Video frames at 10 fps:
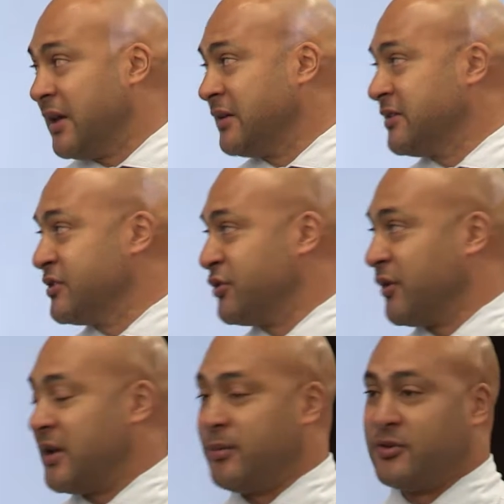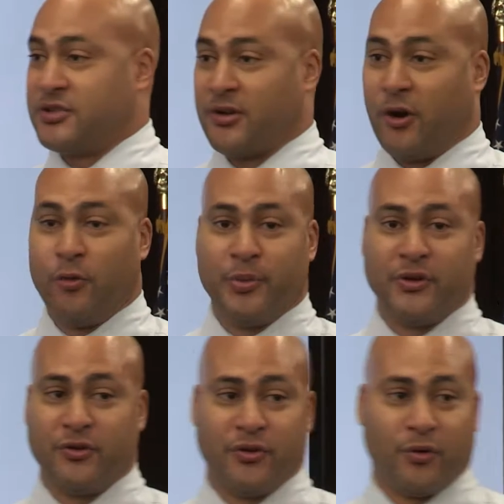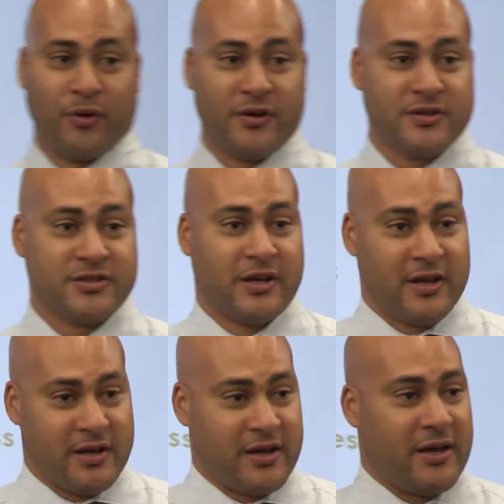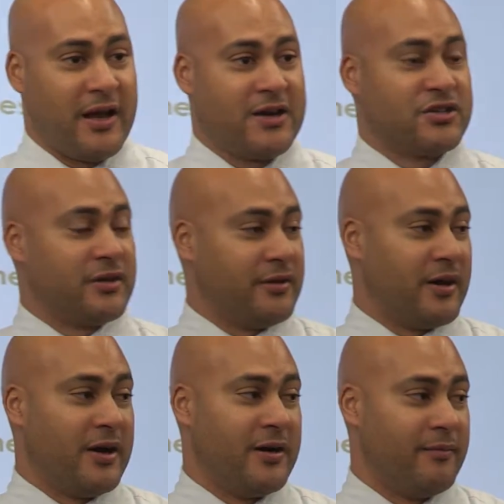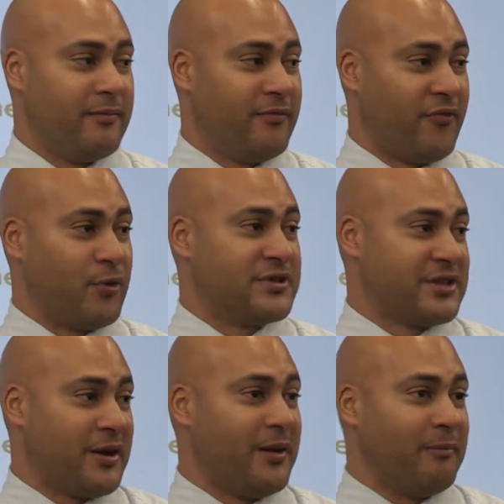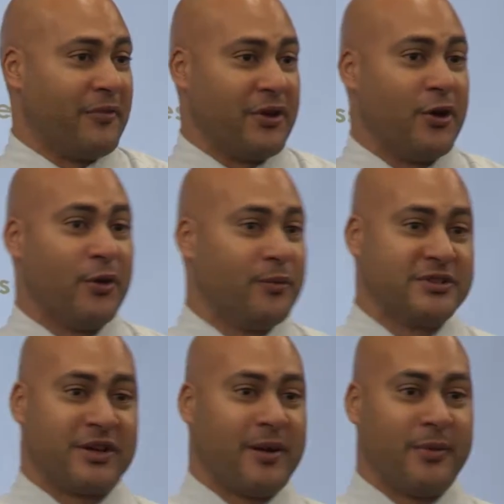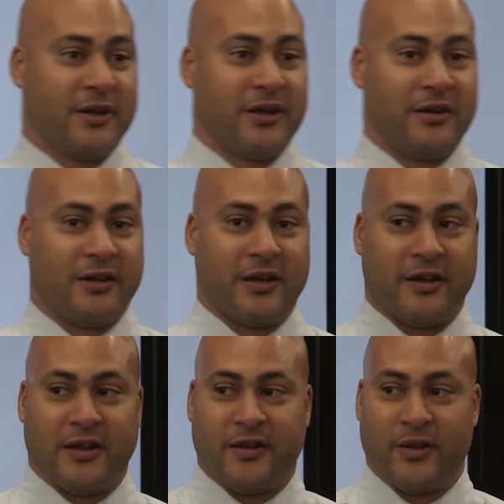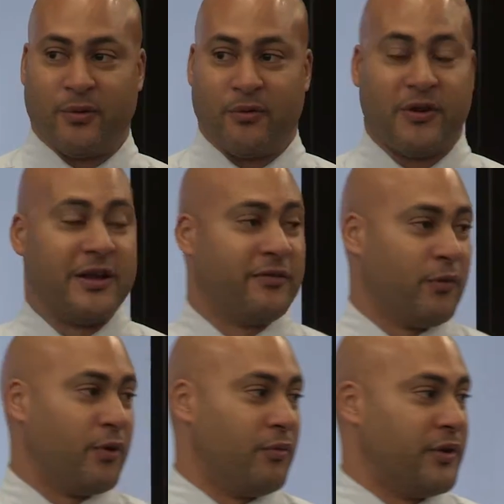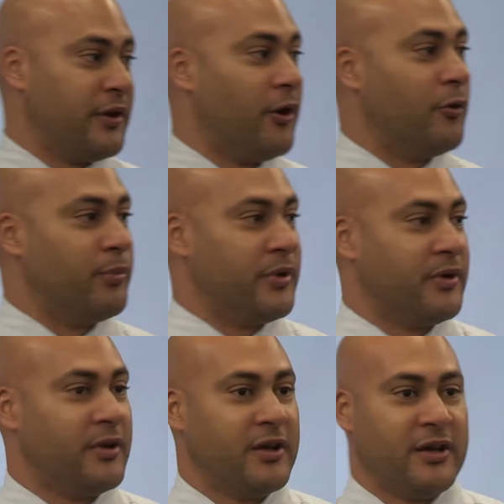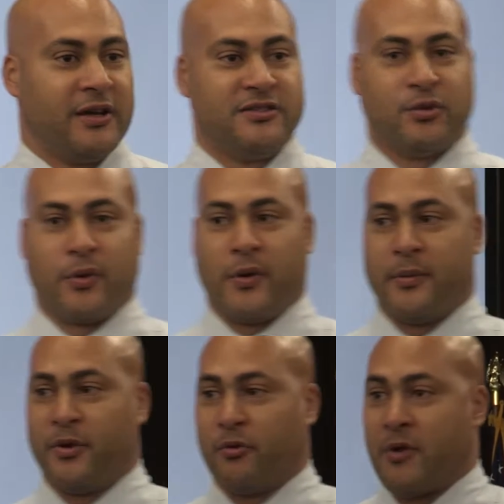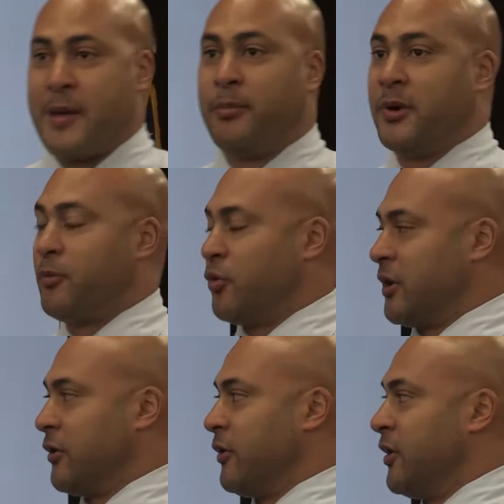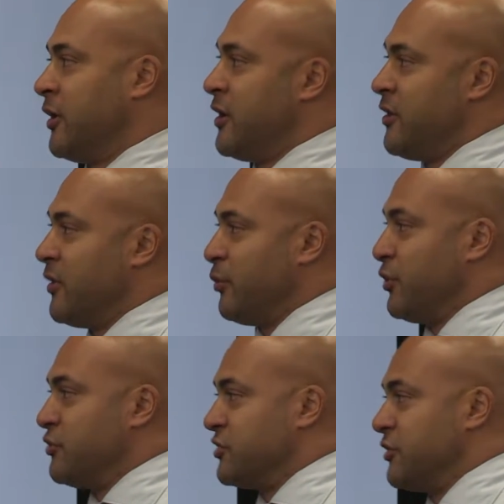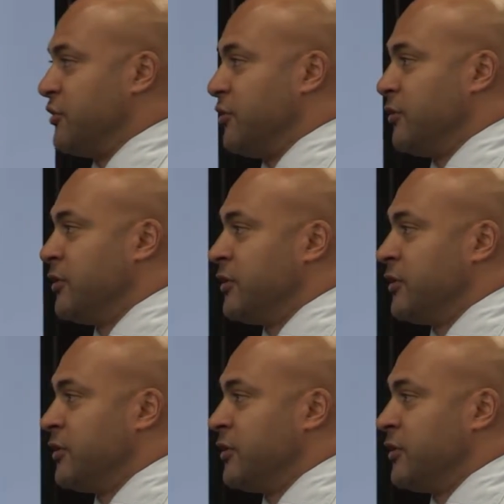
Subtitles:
like this, you're able to open your doors and actually folks come. They know it was coming and they were ready for it when it opened. And so we were able to ramp up quicker than we usually do.